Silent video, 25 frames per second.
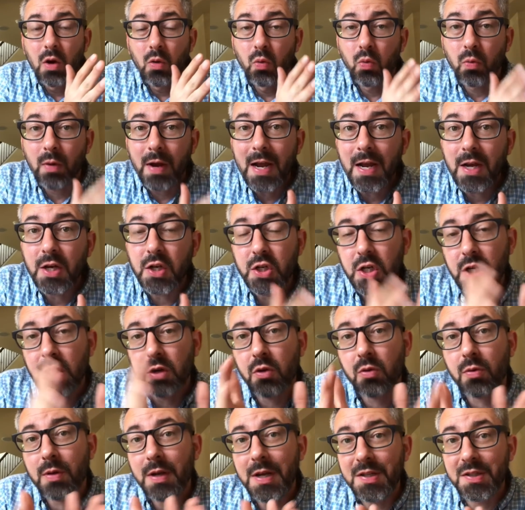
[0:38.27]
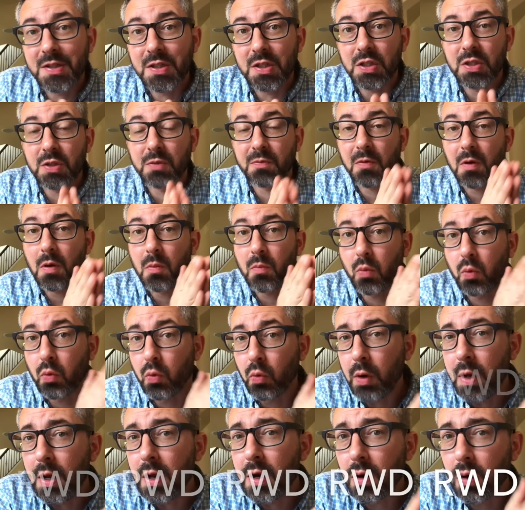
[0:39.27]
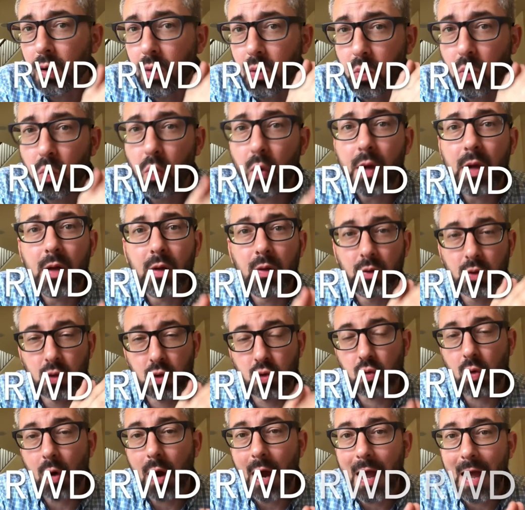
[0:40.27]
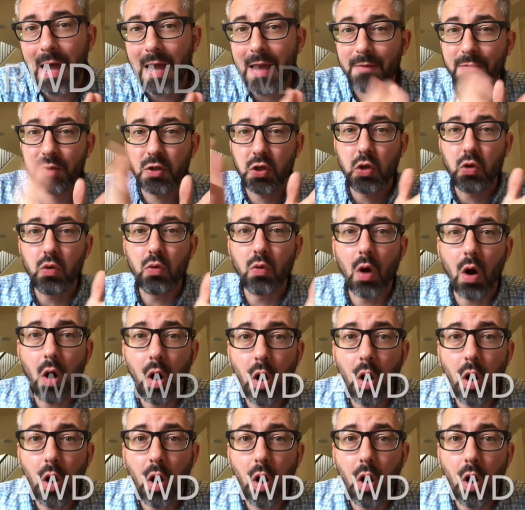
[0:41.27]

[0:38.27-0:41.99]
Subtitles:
range increases from rear wheel drive to